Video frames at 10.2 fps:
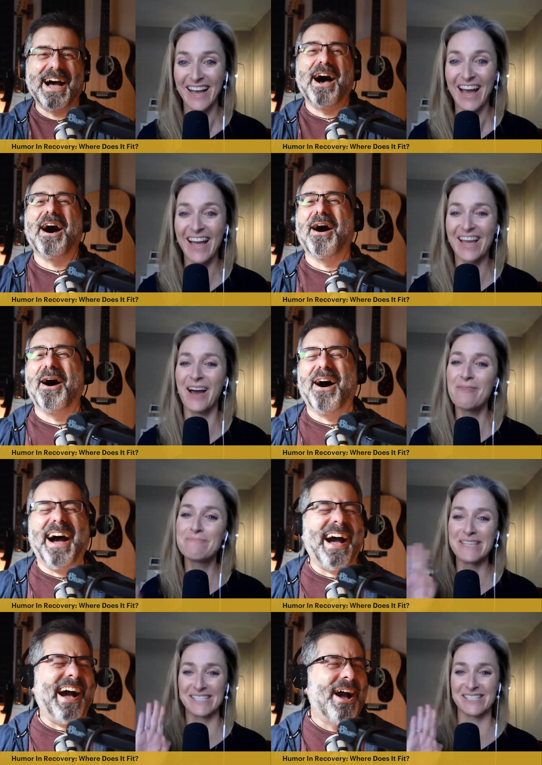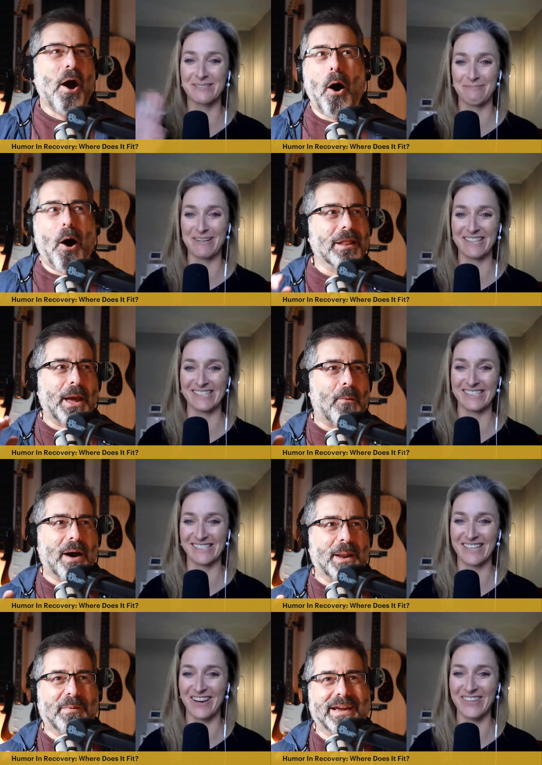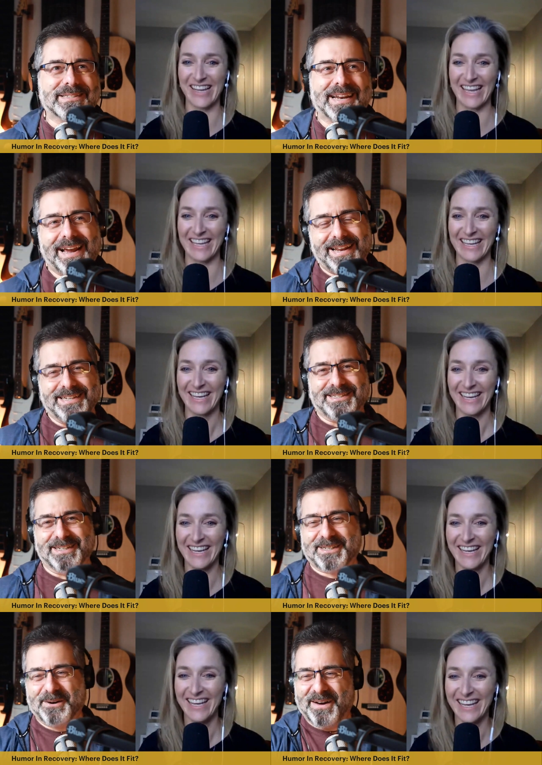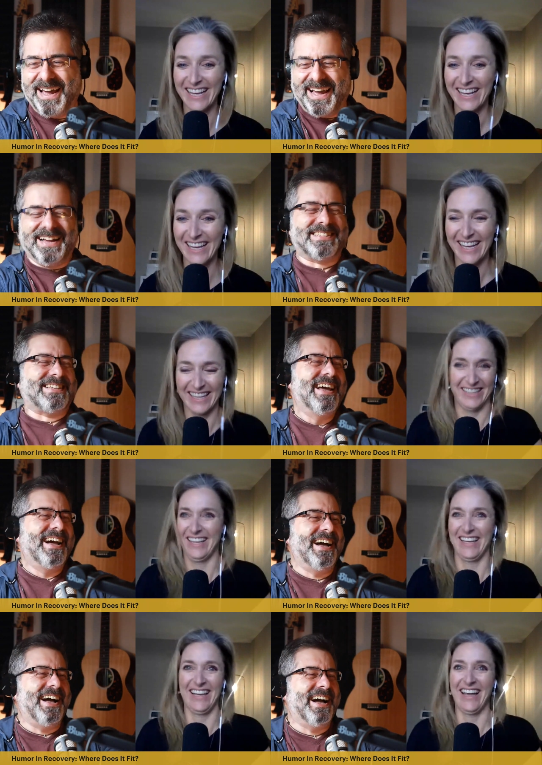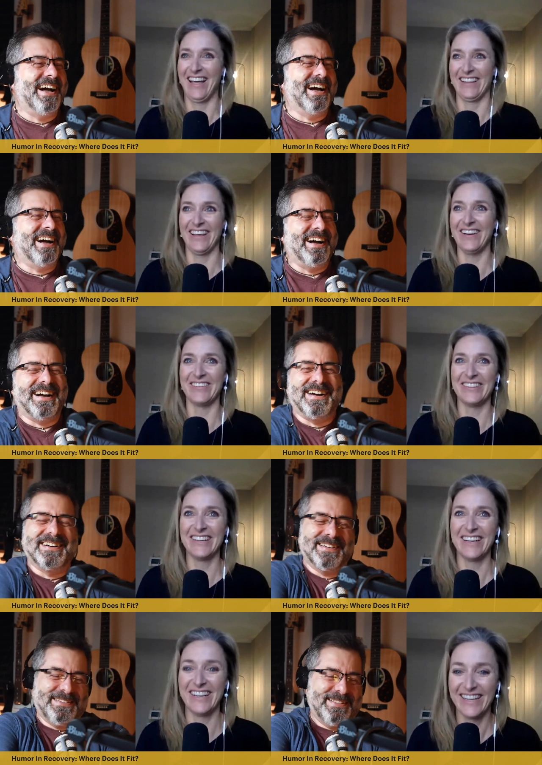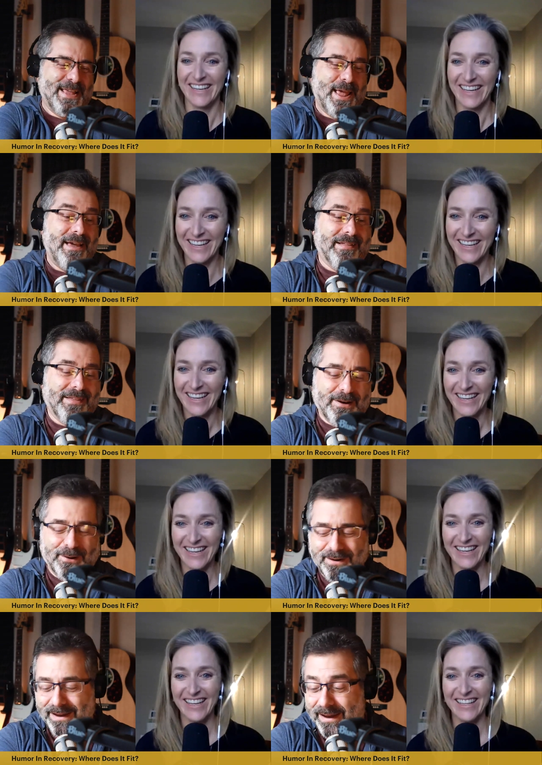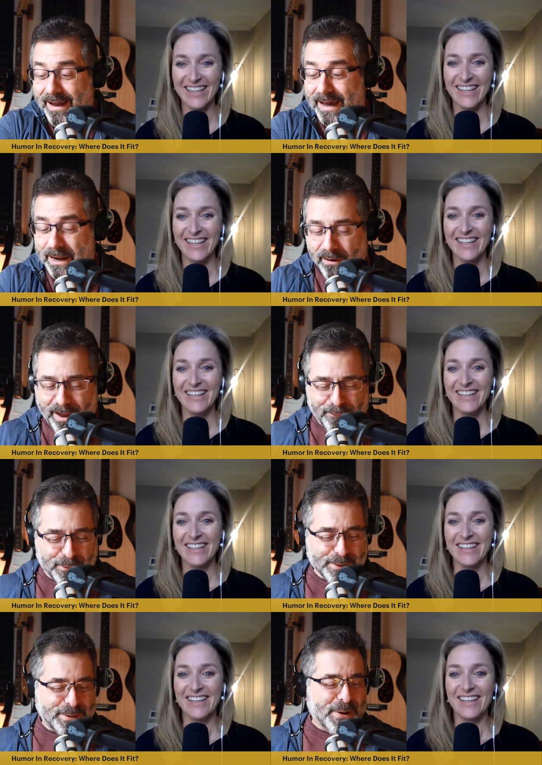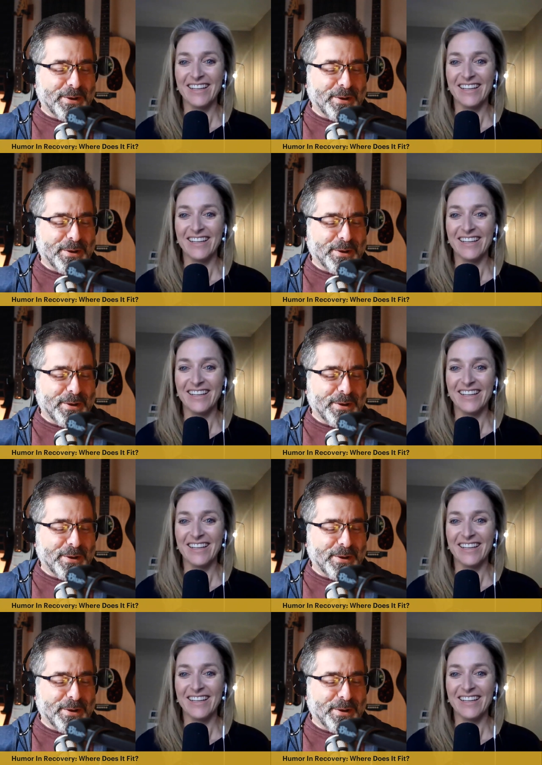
Speaker 1: I hope this is oh, where oh, they're going. Wow anyway, for those